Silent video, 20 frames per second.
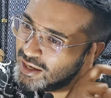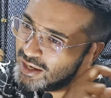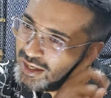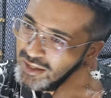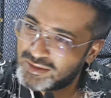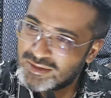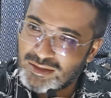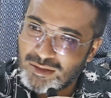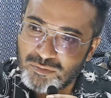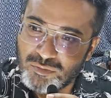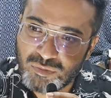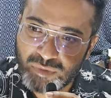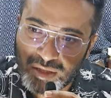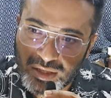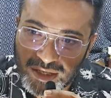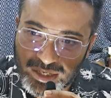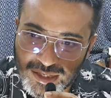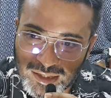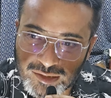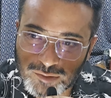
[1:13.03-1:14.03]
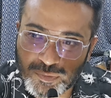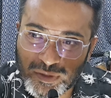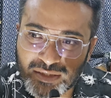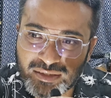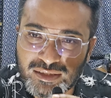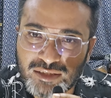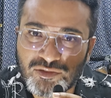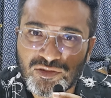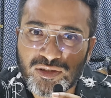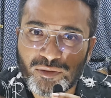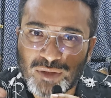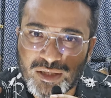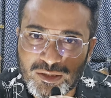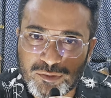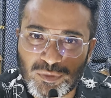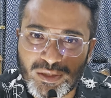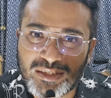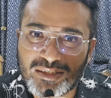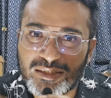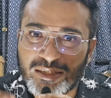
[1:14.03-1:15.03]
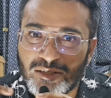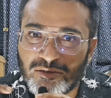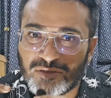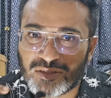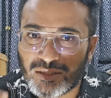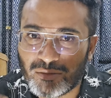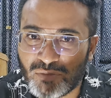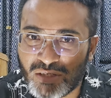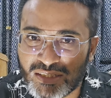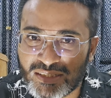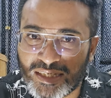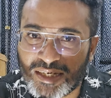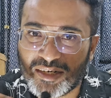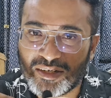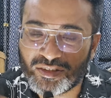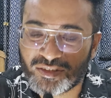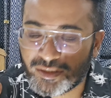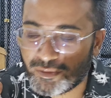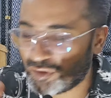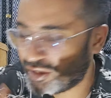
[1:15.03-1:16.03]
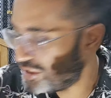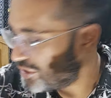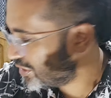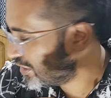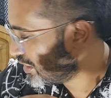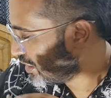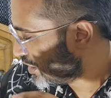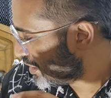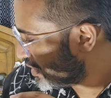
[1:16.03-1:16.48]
and some inexpensive, some expensive, some designer, some niche.